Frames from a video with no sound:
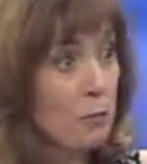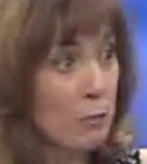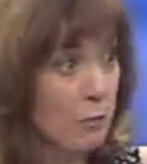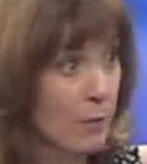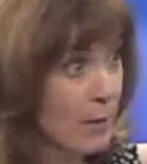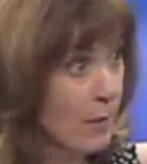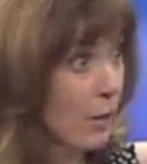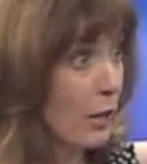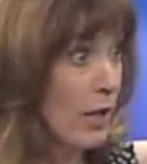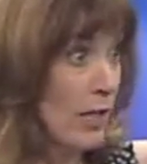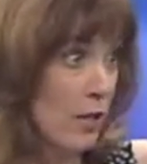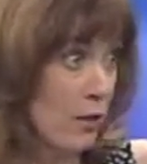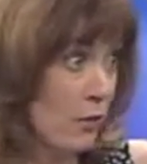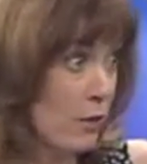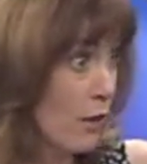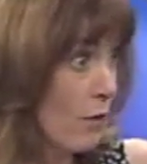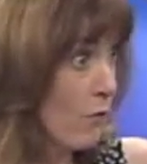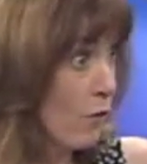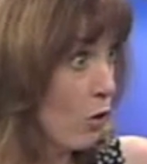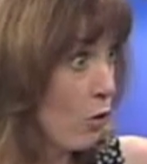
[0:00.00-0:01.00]
people like
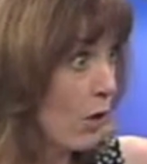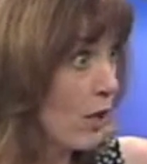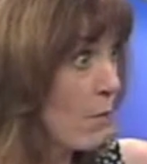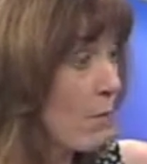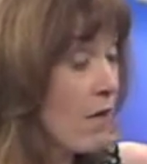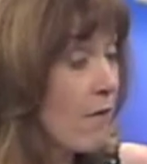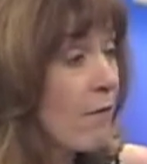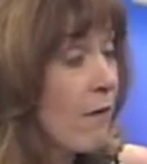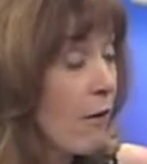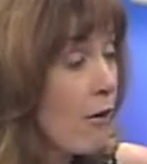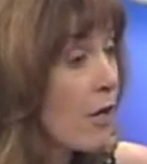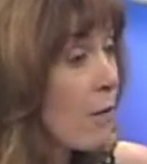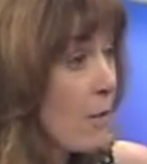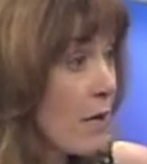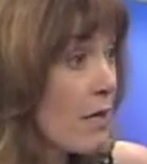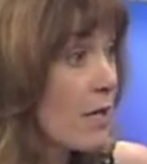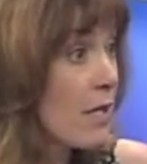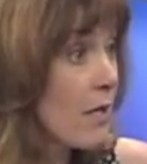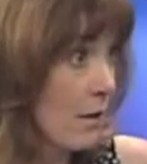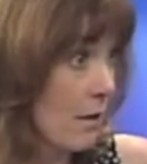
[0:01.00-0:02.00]
yourself are going to be very
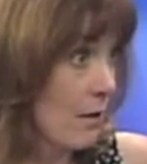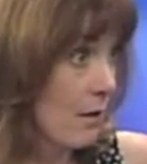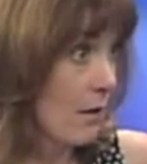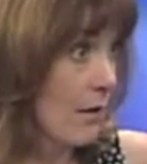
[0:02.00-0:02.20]
busy this